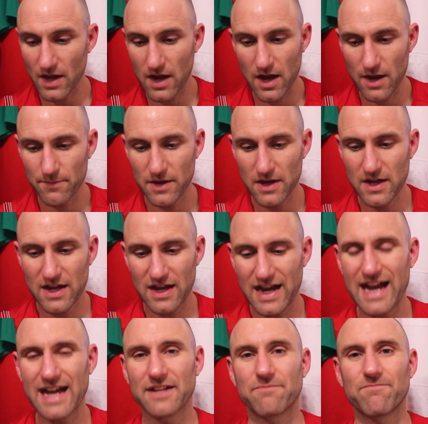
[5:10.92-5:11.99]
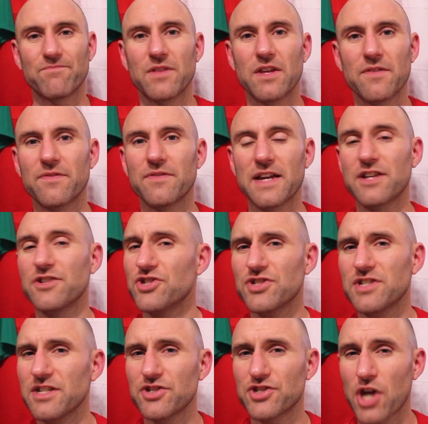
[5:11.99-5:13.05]
Um, and they can
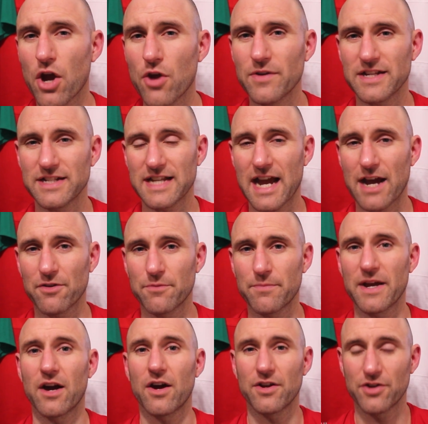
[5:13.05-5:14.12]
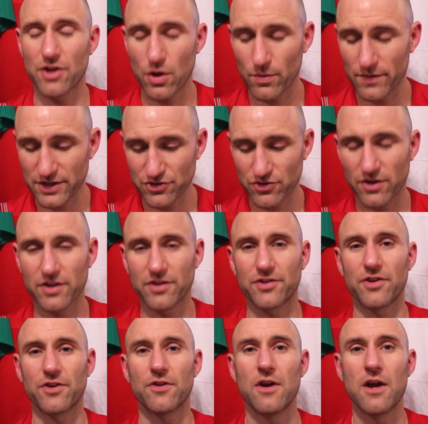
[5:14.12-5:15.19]
just need to tone it down a bit. I know what they're trying to
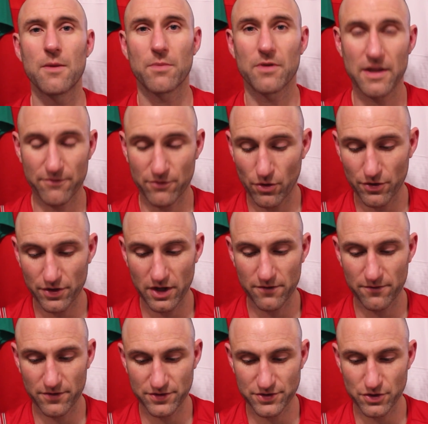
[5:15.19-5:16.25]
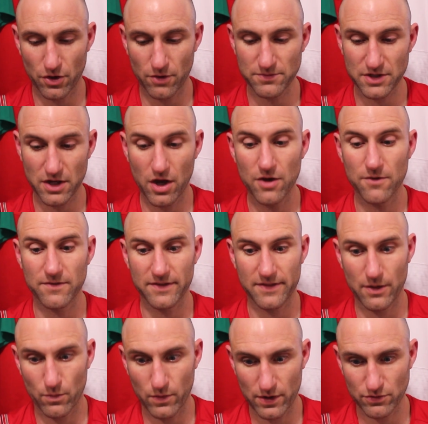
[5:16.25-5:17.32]
do, but they've gone over the top, so hopefully
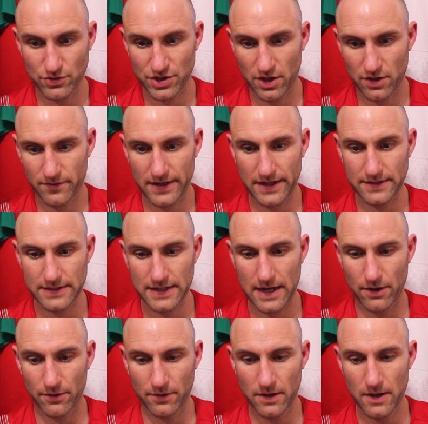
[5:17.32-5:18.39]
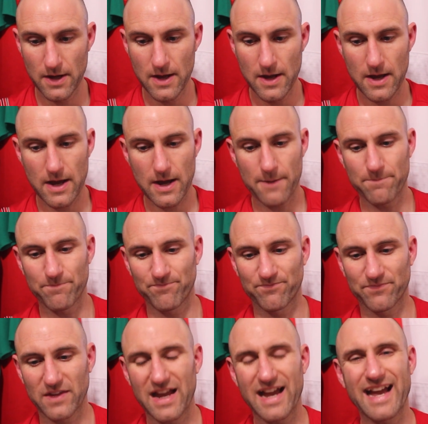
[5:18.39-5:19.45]
they will tone that down. Uh,
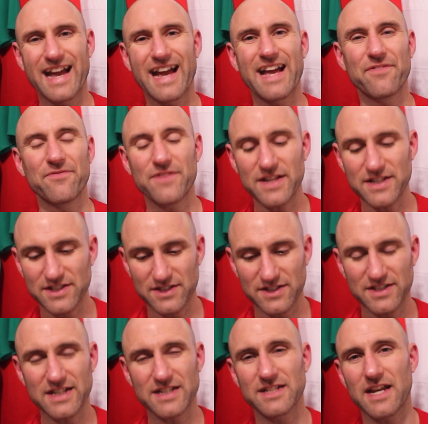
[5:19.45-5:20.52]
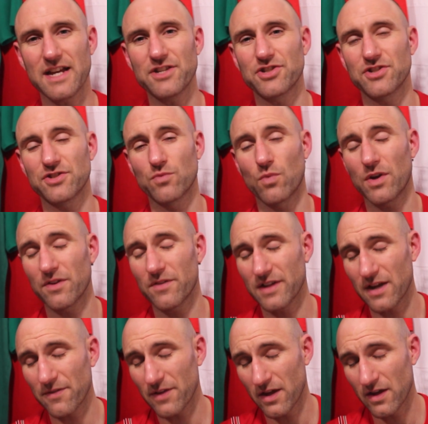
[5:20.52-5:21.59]
and this Six Nations, one of
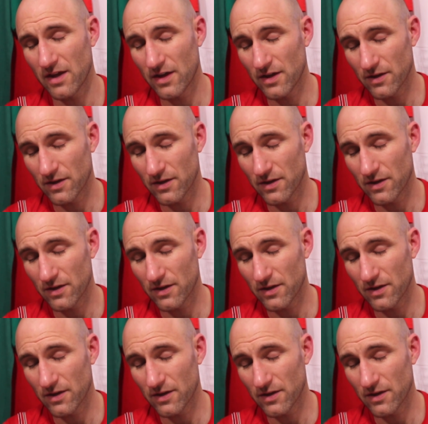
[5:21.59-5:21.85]
the other